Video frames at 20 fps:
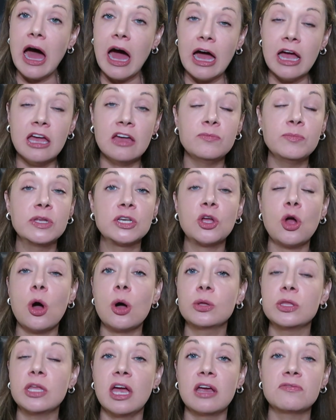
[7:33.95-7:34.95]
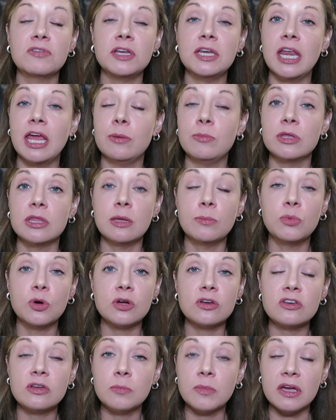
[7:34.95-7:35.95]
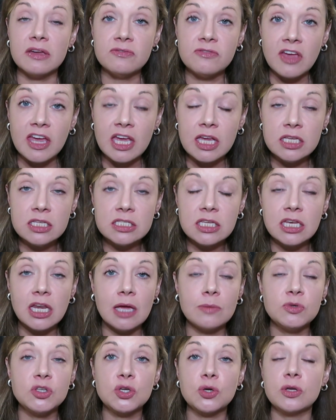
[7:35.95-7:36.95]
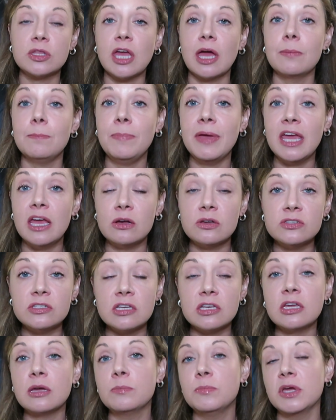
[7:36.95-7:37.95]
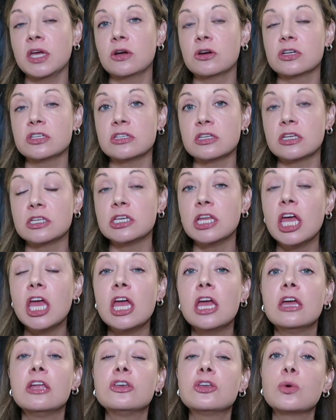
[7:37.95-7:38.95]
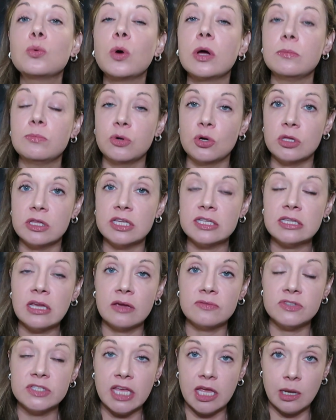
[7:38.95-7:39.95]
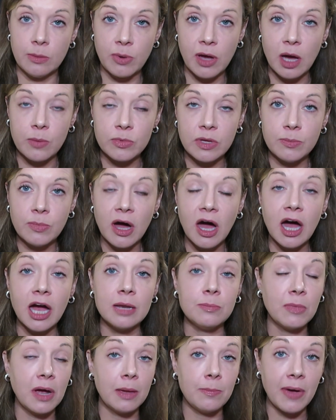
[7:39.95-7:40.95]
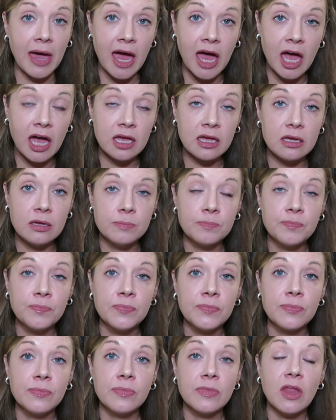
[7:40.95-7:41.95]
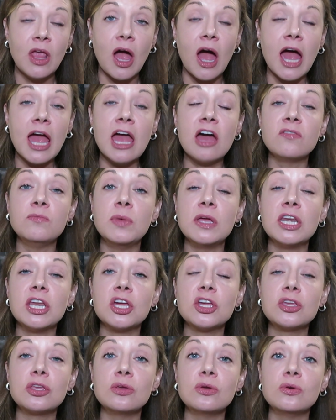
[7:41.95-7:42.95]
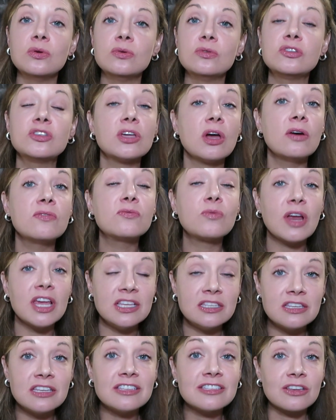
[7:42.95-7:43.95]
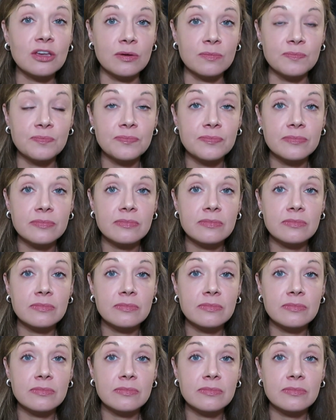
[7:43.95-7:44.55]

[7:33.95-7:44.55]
I have been called every name in the book to my face, and I'm sure that pales in comparison to what bullies have said about me behind my back. I have been accused of racism.